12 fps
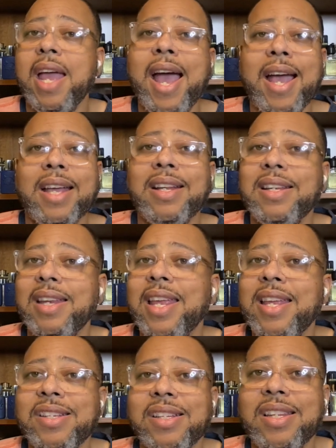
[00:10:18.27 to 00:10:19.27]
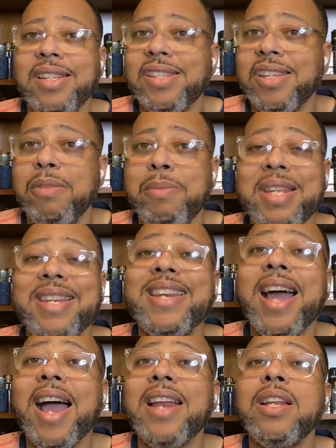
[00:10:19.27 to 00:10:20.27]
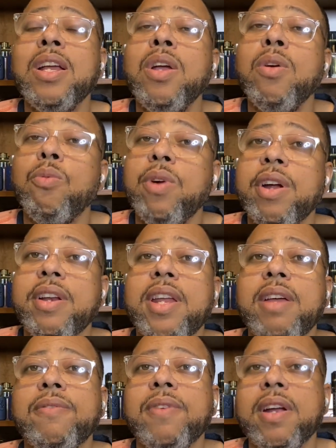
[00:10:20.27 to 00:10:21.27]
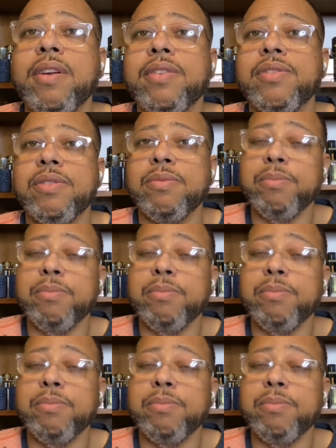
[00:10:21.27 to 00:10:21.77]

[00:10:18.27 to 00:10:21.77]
I can easily see me not wearing that fragrance.